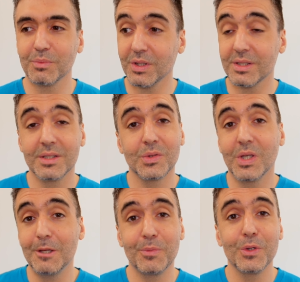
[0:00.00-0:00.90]
I'm gonna still
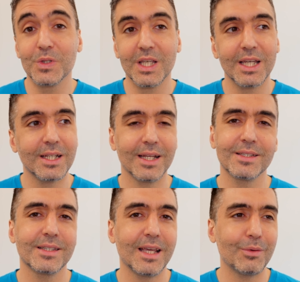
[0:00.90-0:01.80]
keep using it and
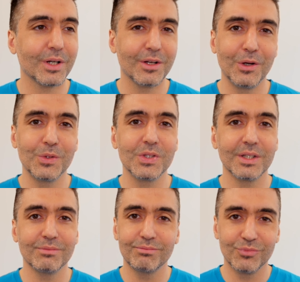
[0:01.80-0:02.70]
see how it goes
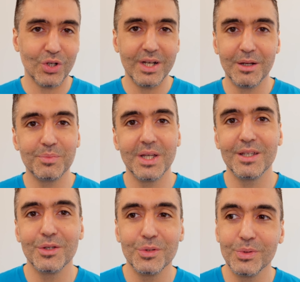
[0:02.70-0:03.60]
and try to update
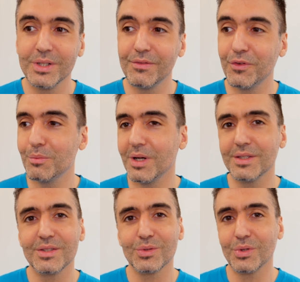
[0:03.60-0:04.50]
you in a few
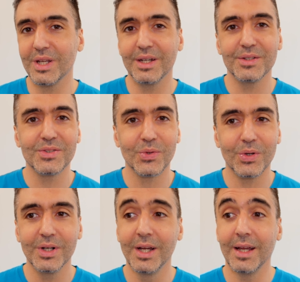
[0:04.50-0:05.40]
months or years
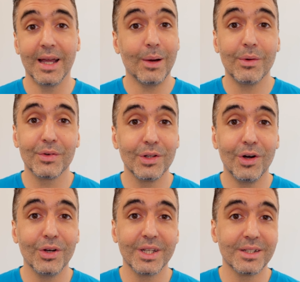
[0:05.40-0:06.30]
or however
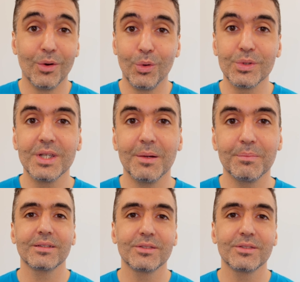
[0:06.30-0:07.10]
long it holds up.